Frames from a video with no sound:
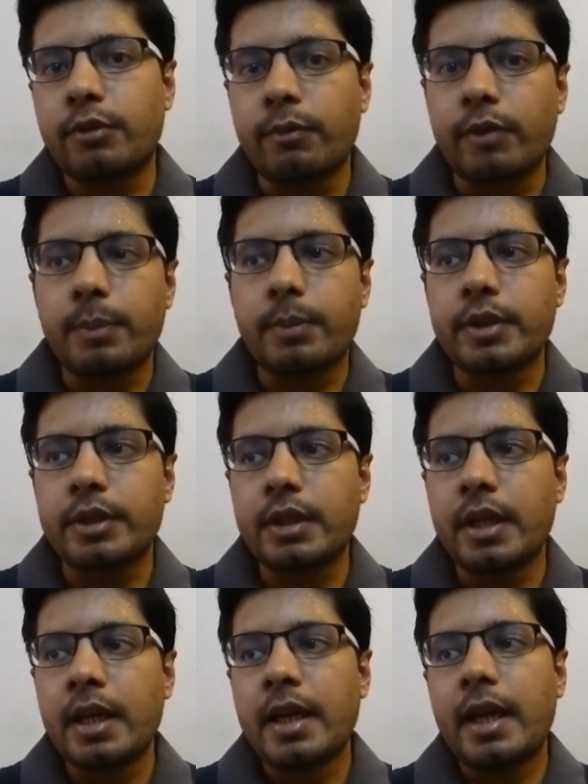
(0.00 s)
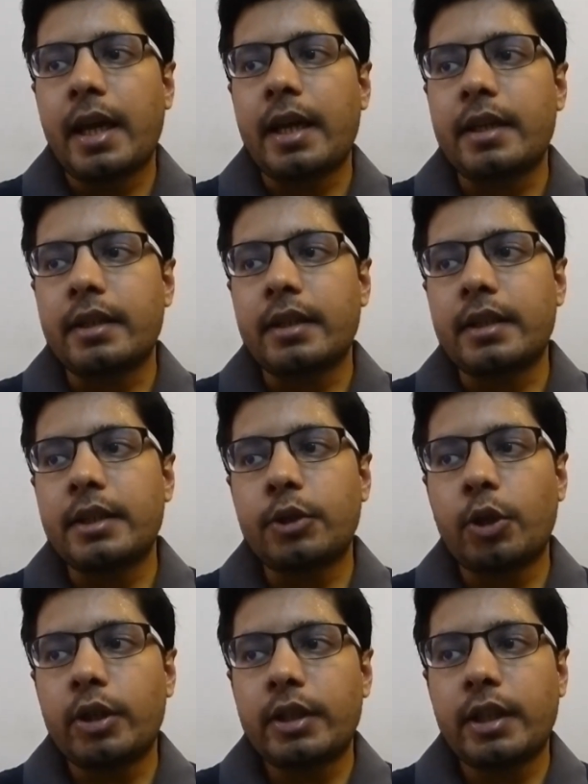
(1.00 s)
from one person, and he
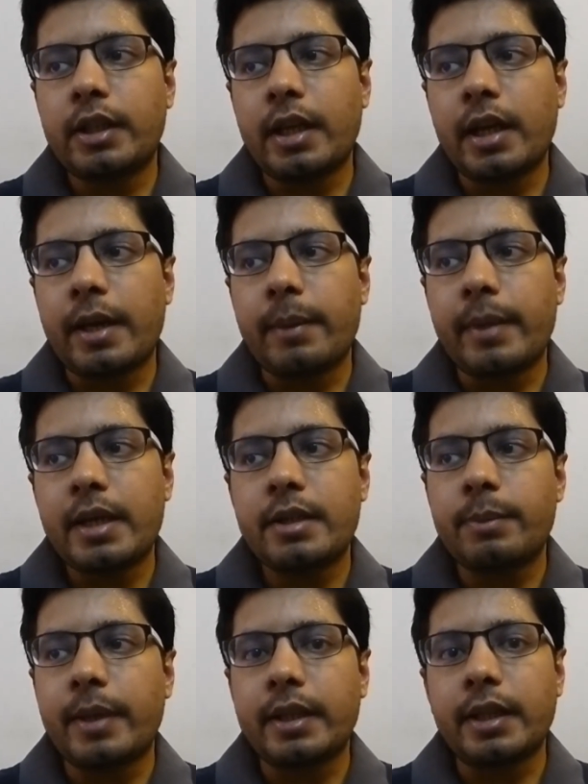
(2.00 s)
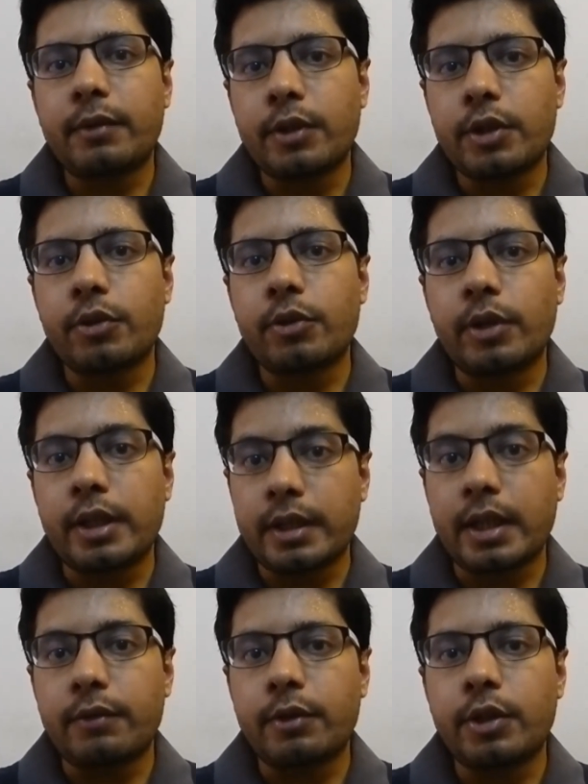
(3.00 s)
thought that I meant by that video, in
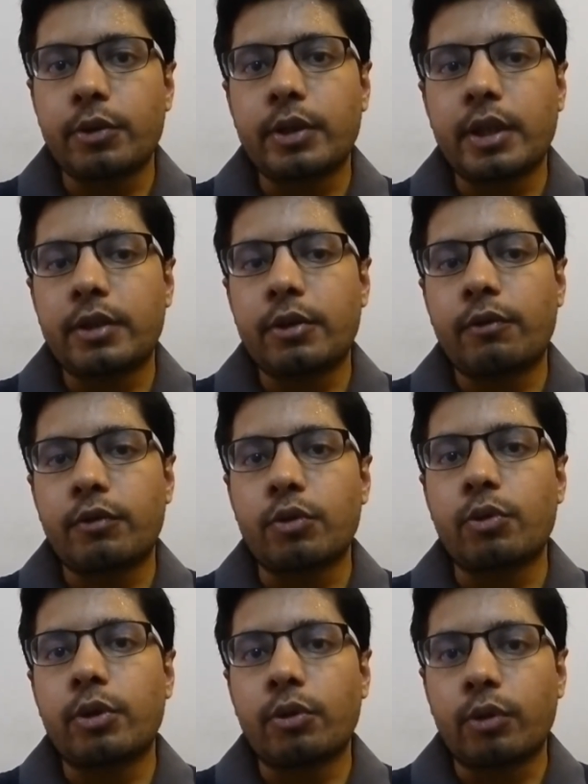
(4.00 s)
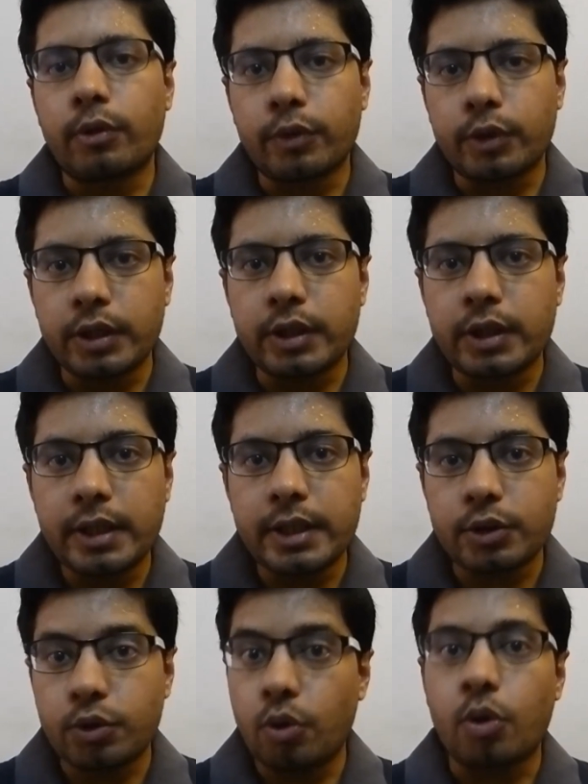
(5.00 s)
that video, that you have to do it only for 30
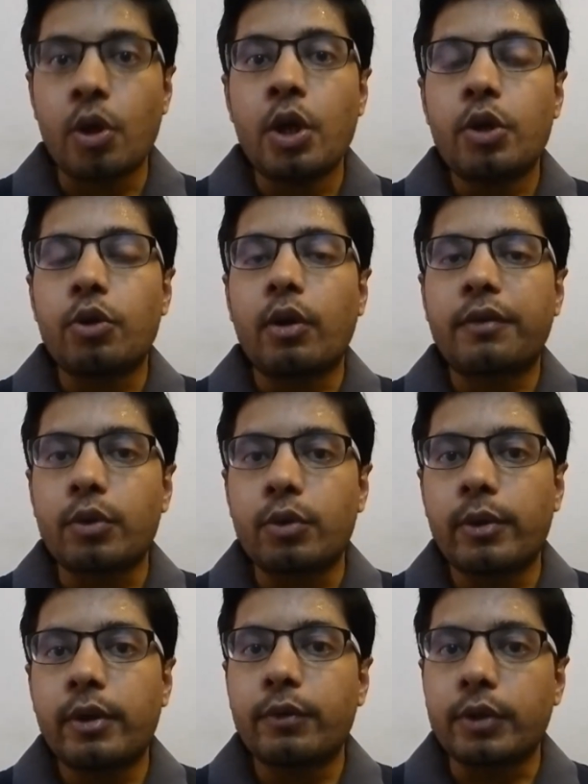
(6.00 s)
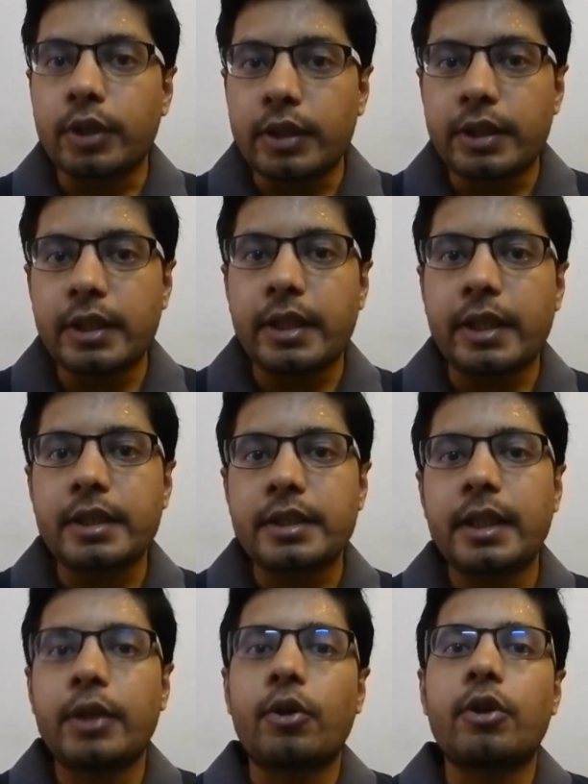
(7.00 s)
days. No, you have to do it for 30
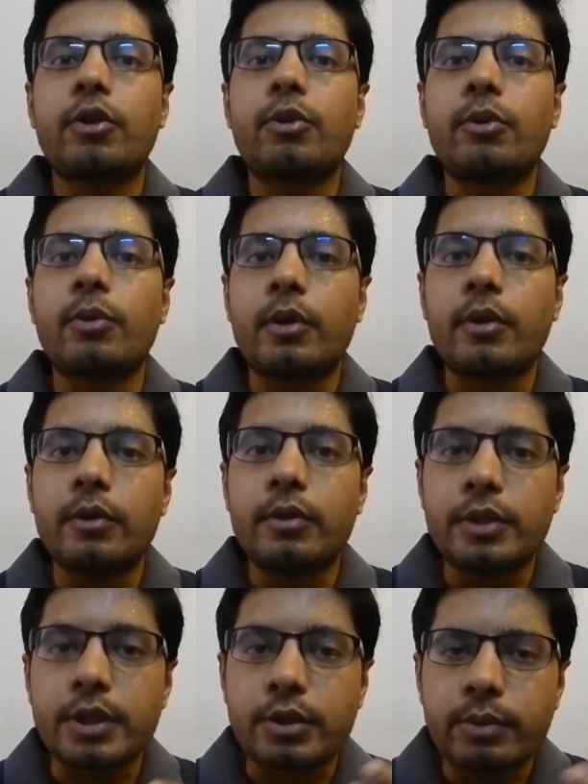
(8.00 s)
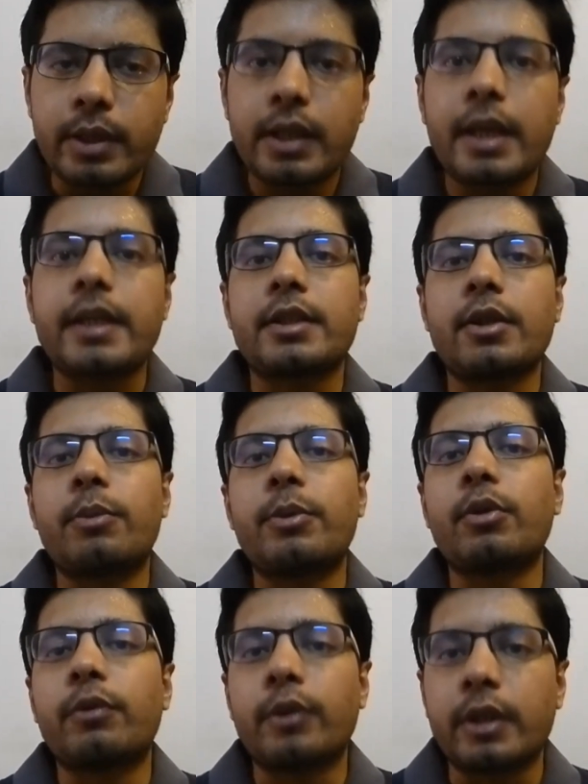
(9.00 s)
days in order to just realize how
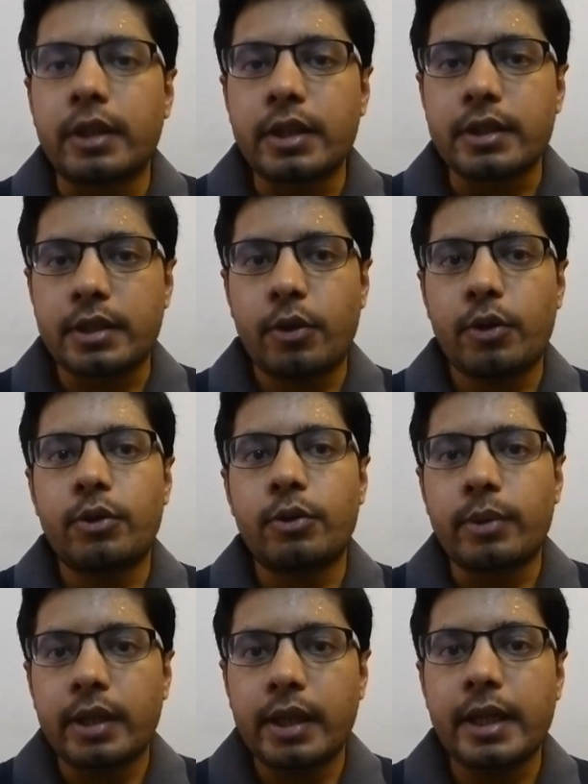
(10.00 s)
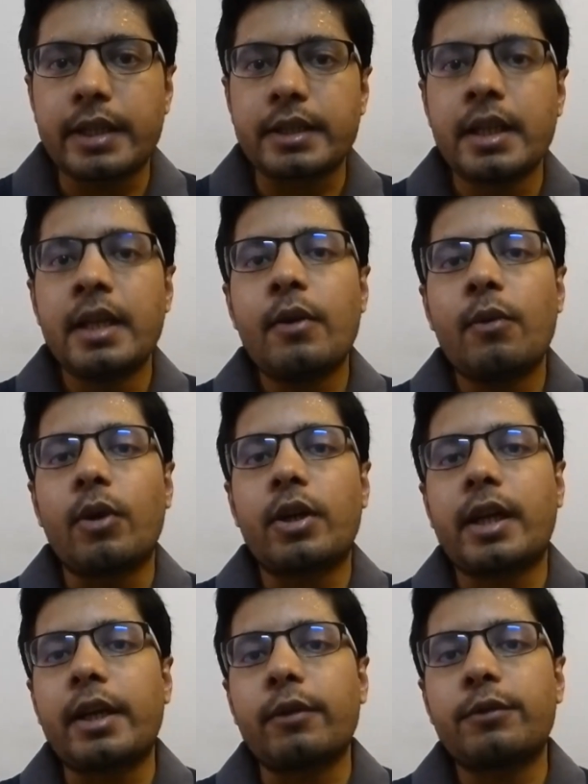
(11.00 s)
beautiful it is, in order to realize what
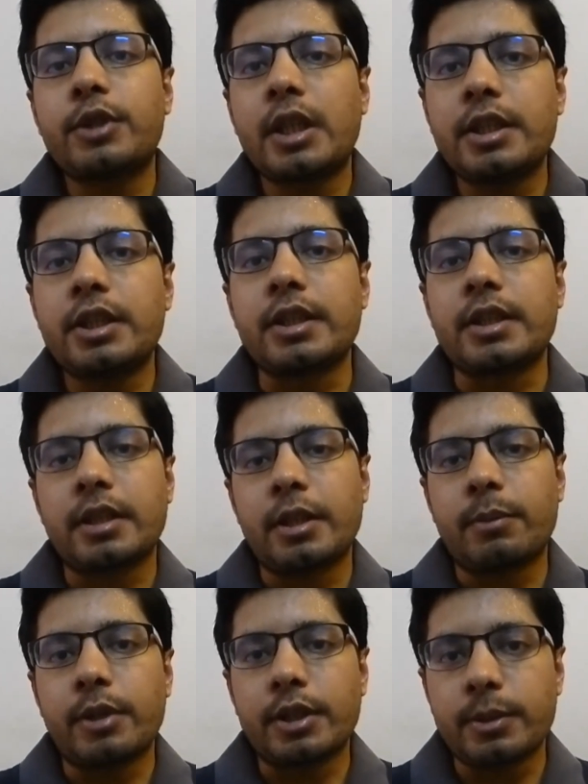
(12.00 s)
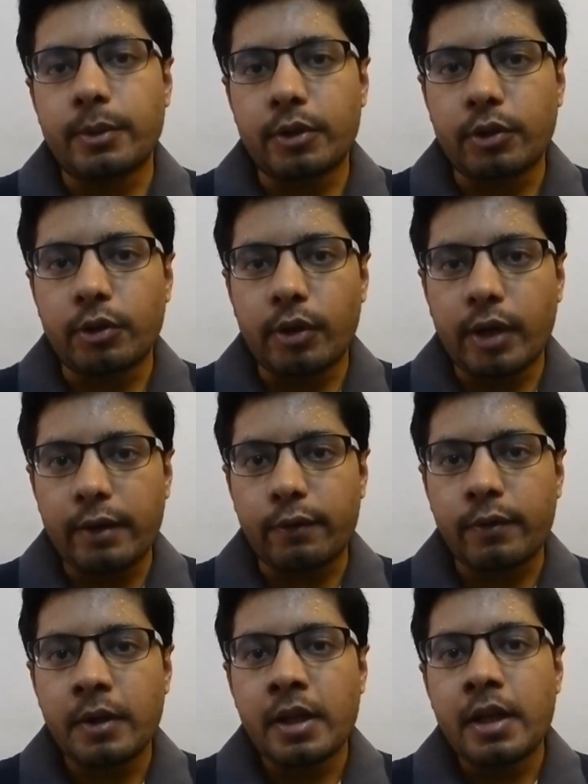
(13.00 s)
kind of changes it brings about in your
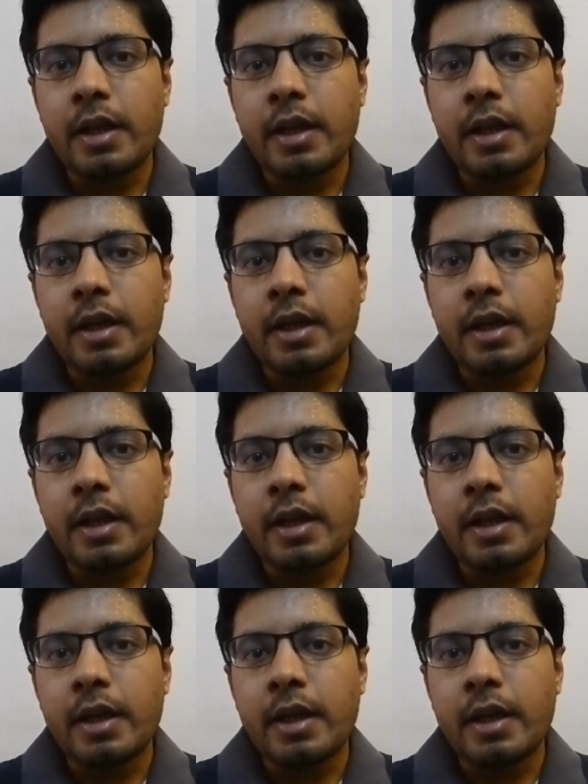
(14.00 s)
life.